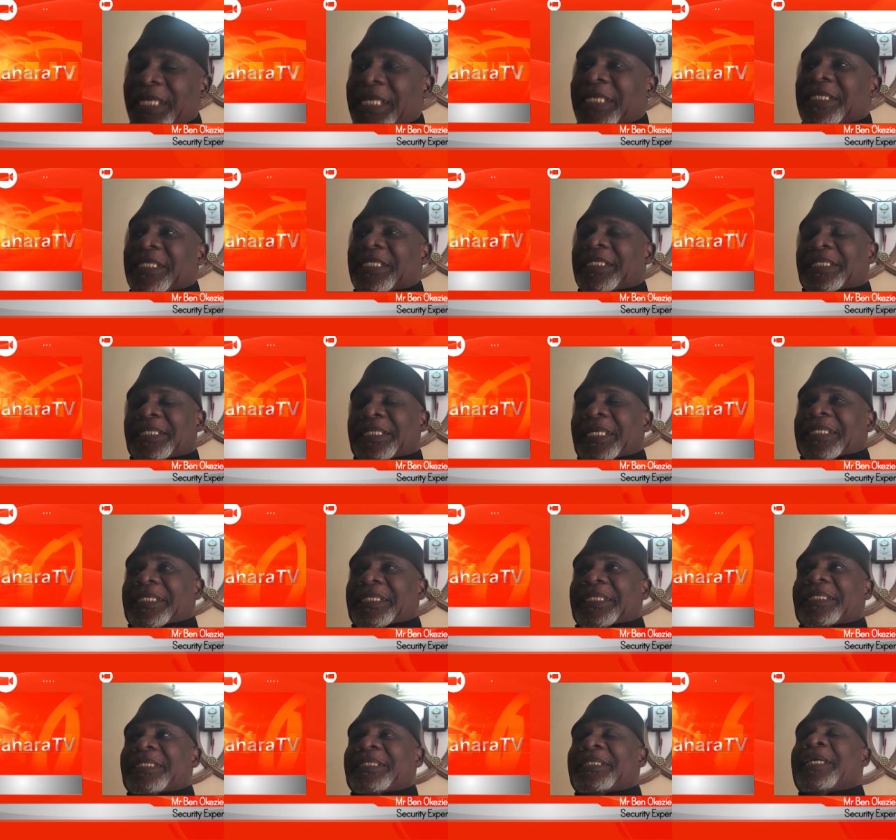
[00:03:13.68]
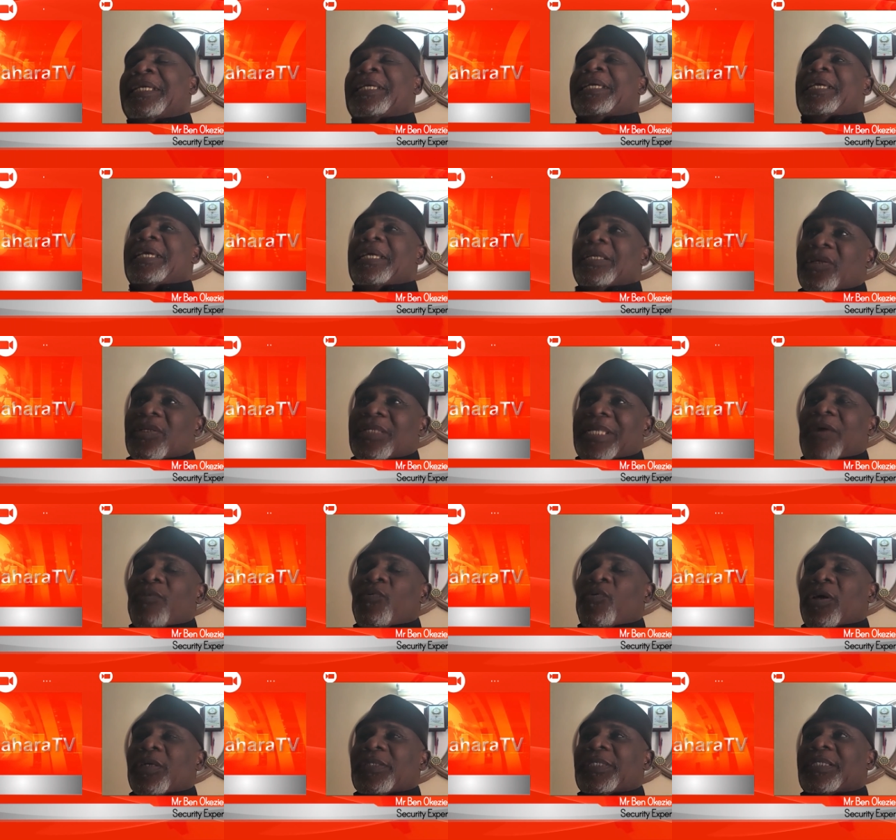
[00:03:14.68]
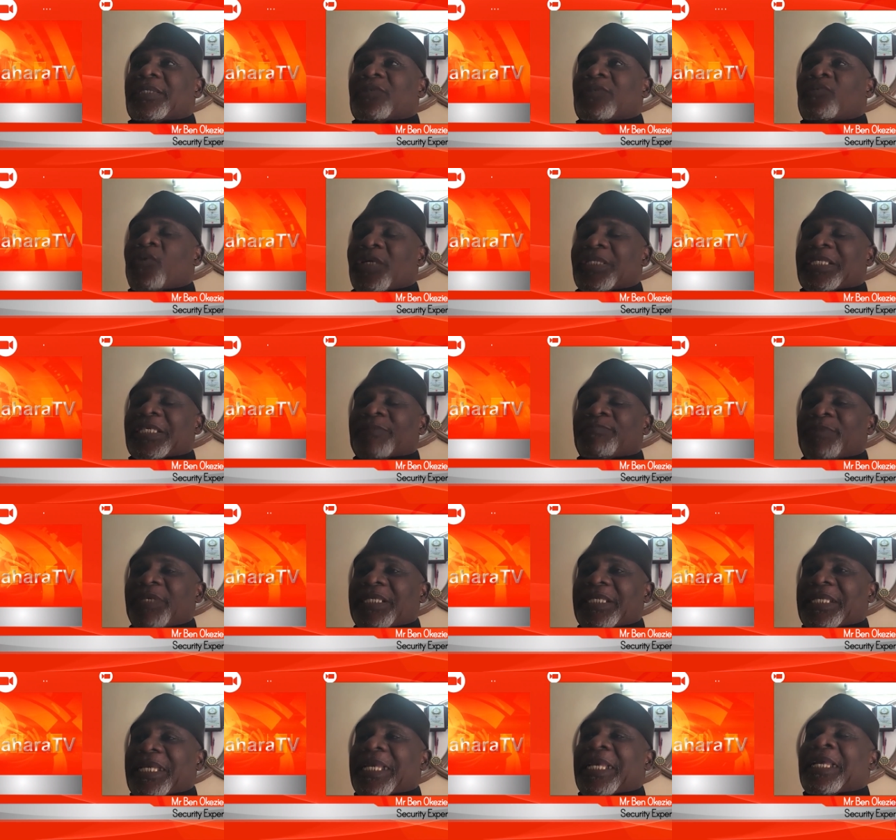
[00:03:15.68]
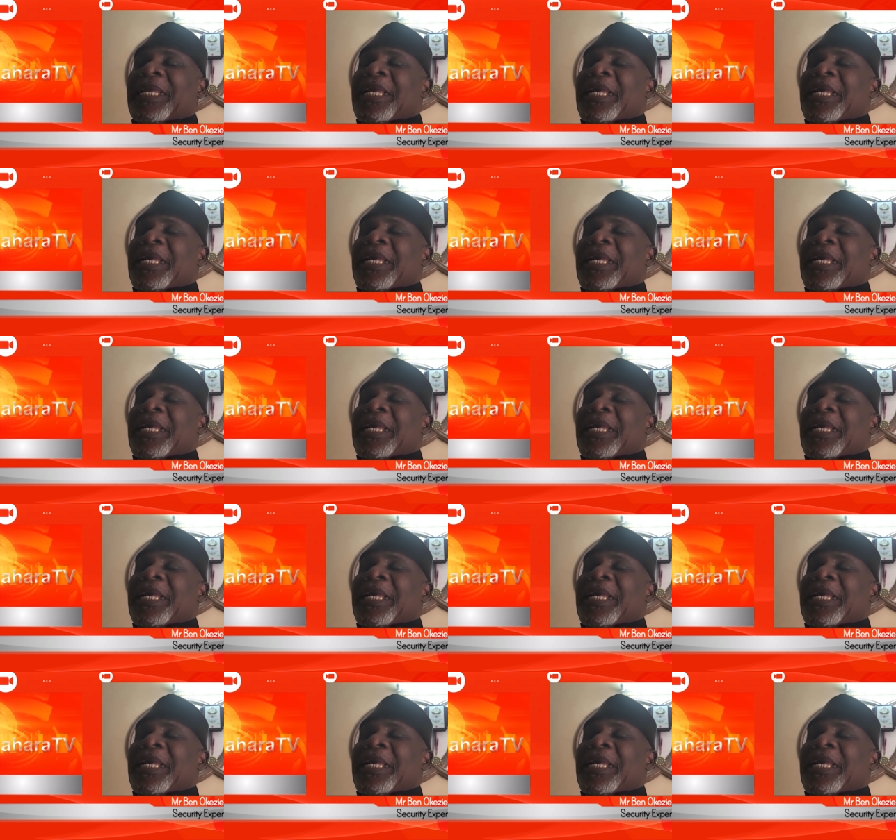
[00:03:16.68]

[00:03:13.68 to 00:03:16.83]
in the states. In other words, what it means, uh,